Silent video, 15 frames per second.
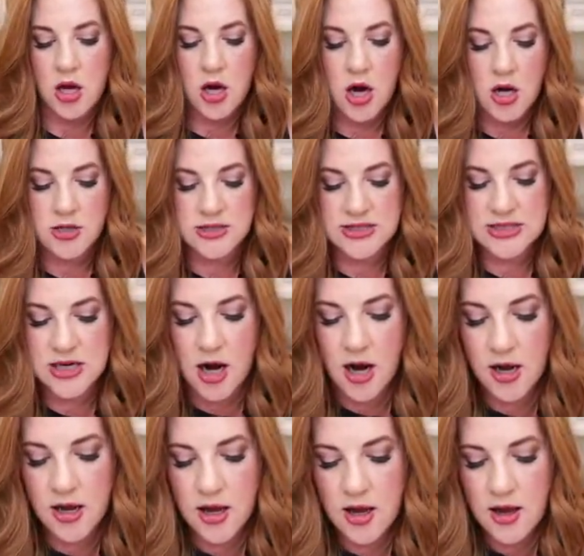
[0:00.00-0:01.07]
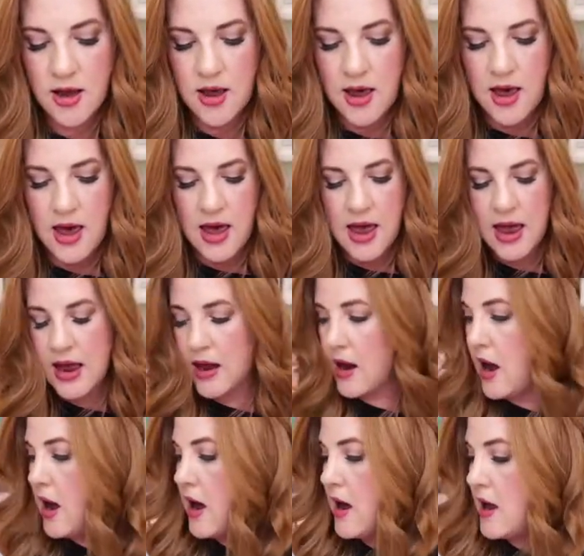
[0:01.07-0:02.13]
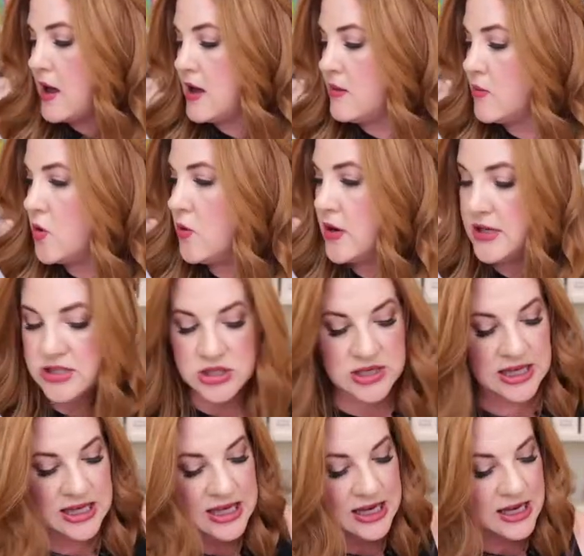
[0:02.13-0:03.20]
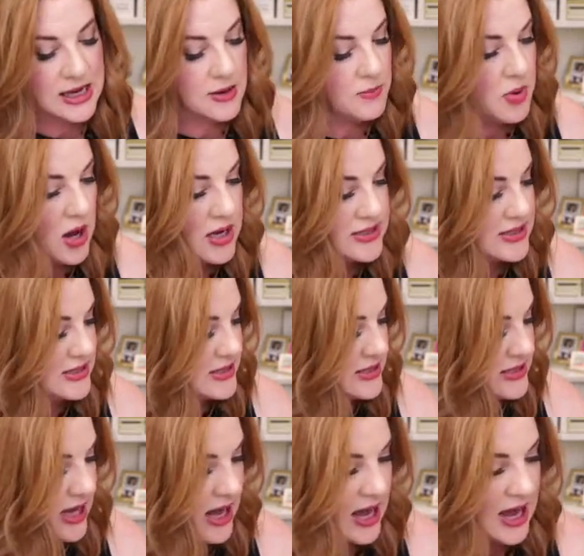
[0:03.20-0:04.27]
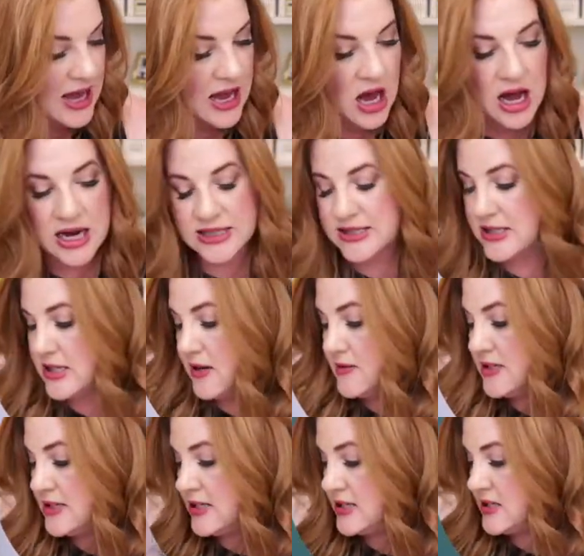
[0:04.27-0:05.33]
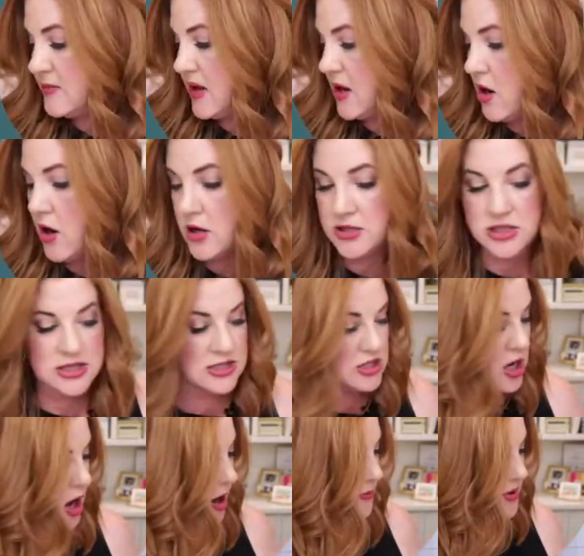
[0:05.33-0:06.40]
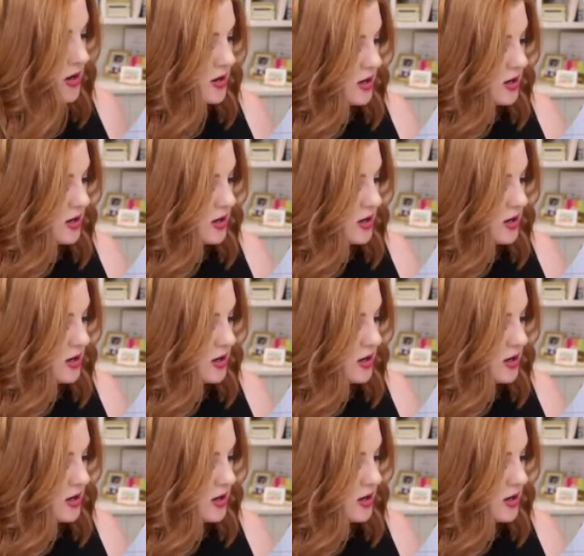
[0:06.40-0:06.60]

cardstock, and I am going to heat emboss this Hey Hot Stuff sentiment onto the top.